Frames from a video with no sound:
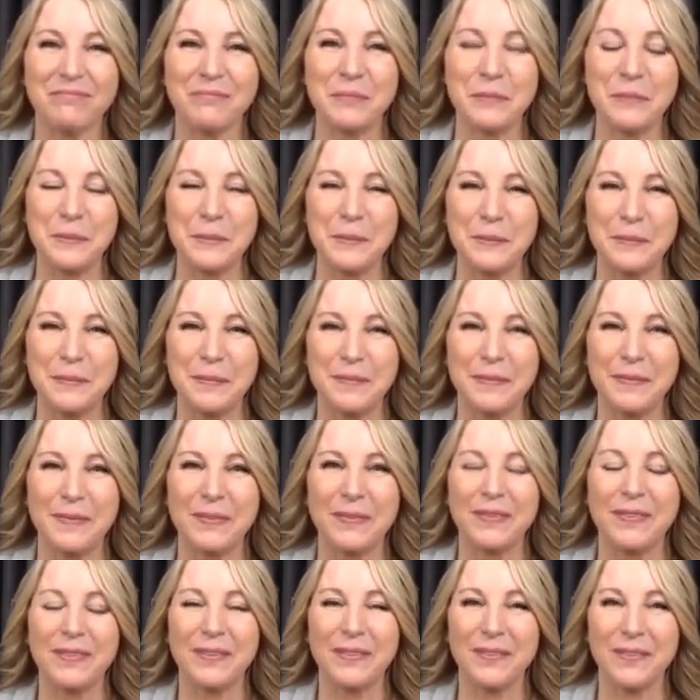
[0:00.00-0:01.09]

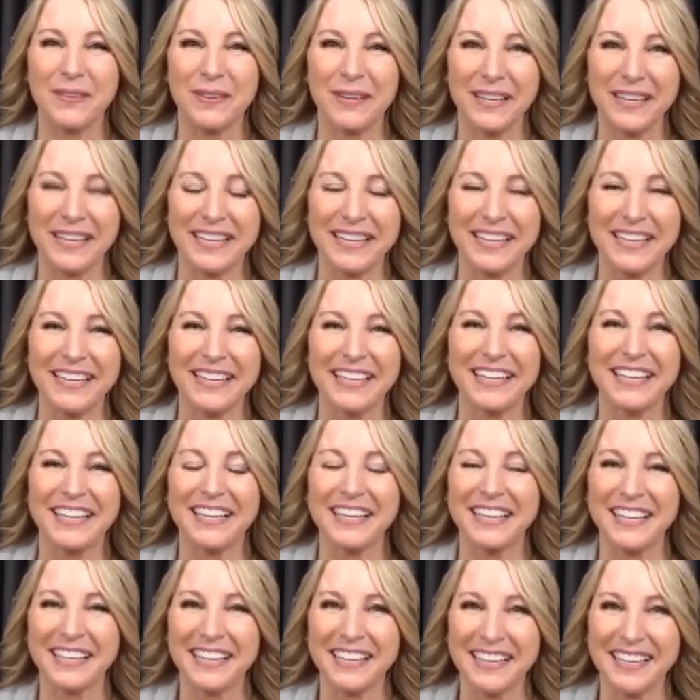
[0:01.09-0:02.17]

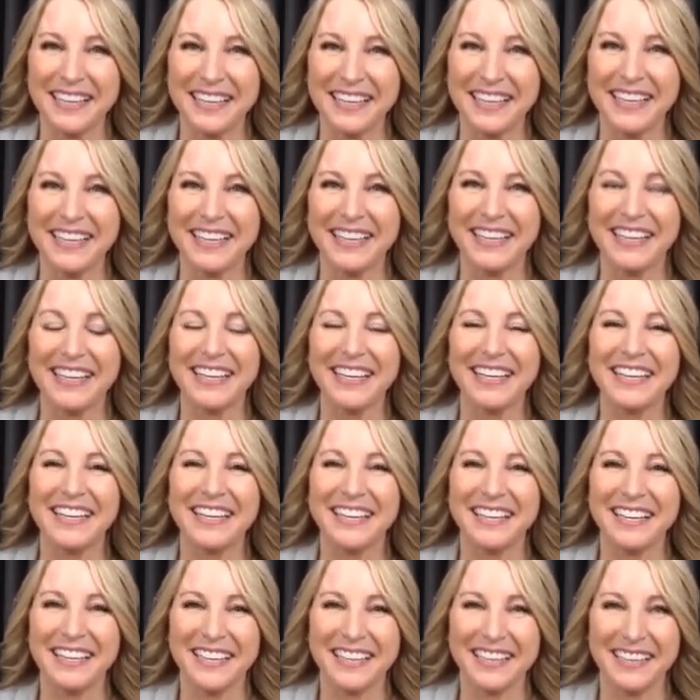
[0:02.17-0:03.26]

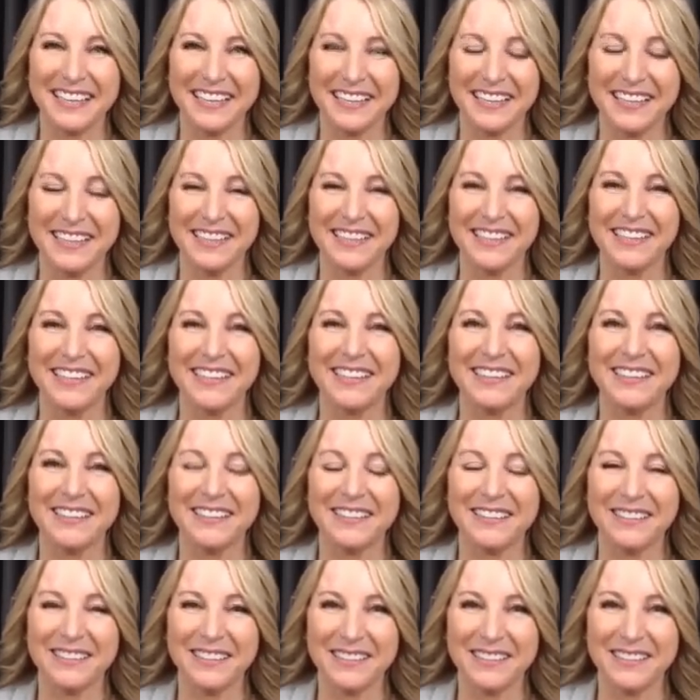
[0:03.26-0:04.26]
No words are spoken by the person on screen.